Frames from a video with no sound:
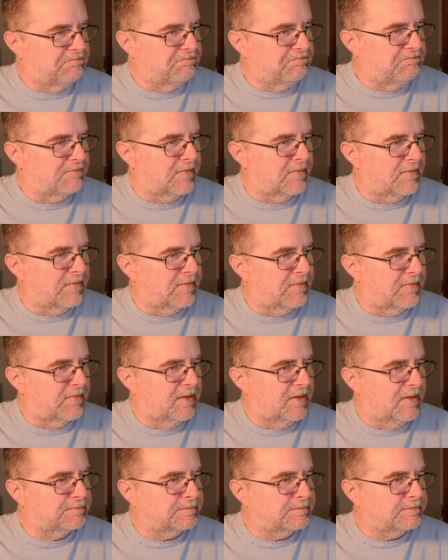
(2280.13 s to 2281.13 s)
cleaning up the
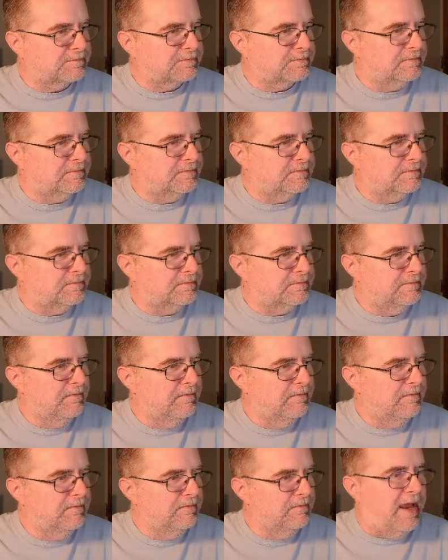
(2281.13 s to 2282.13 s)
tire marks,
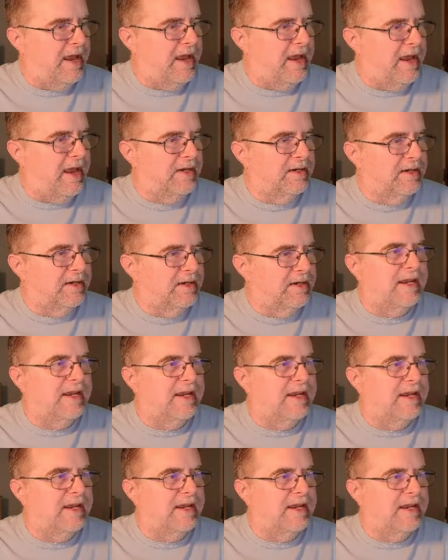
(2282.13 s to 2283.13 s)
because
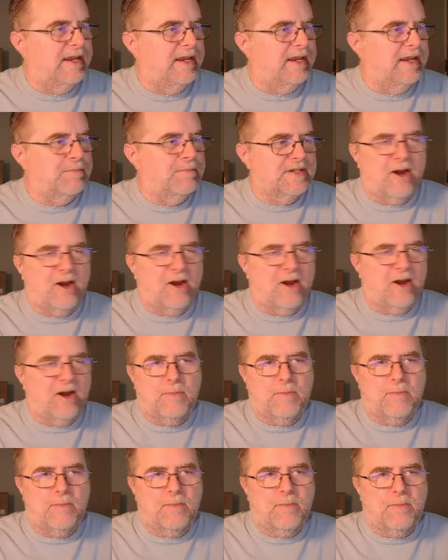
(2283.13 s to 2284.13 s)
it does leave
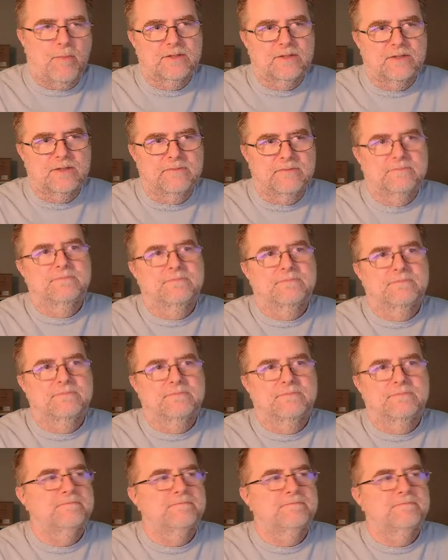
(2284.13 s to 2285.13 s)
leave
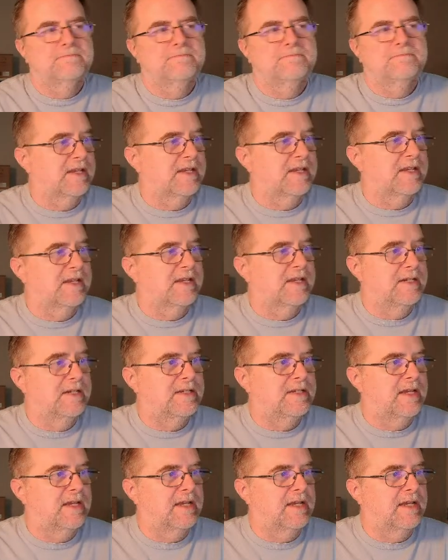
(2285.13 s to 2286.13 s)
tire marks.
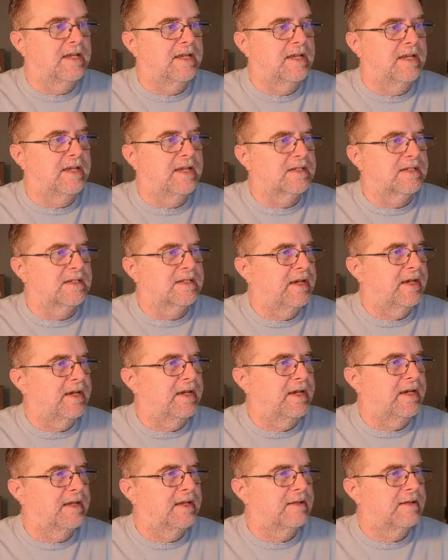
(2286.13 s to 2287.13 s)
And then just
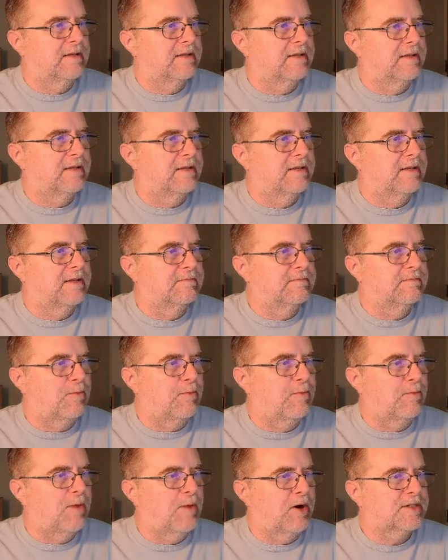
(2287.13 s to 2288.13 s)
adjusting the
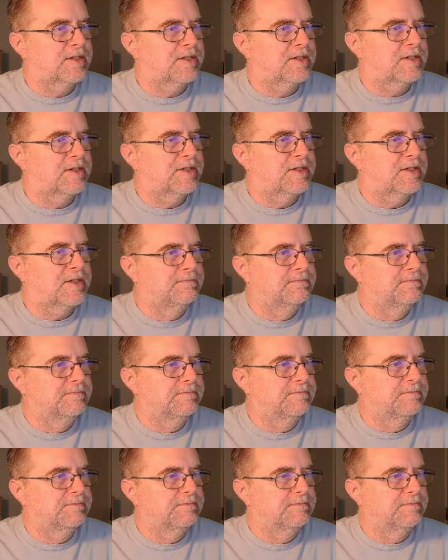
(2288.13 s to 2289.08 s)
overall speed of things.